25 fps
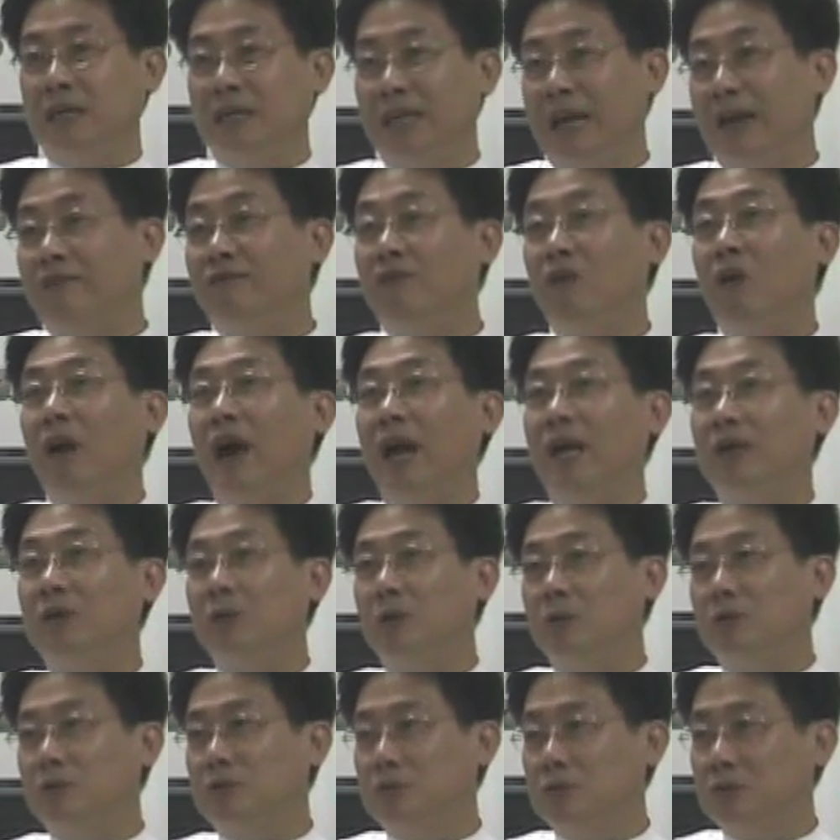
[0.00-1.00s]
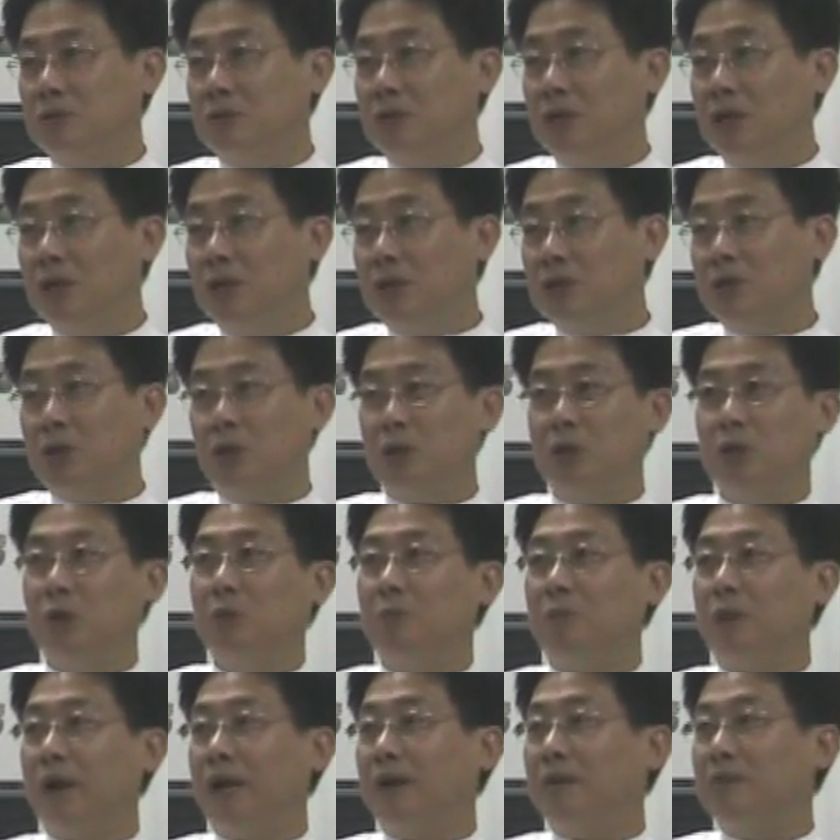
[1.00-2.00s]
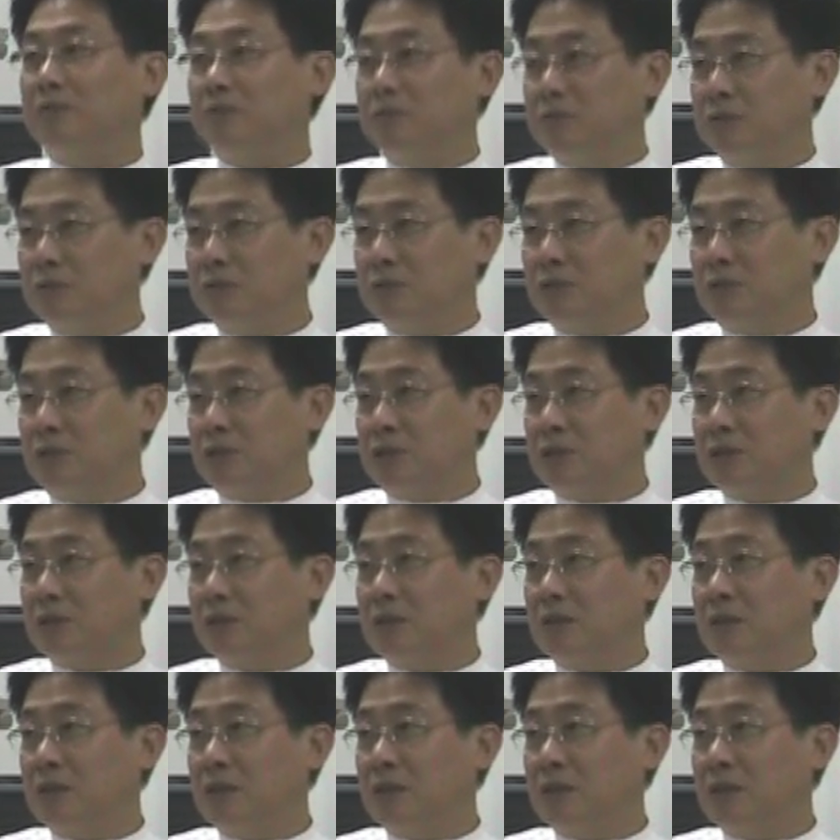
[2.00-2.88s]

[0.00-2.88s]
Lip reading: therefore I don't do. So you break rules,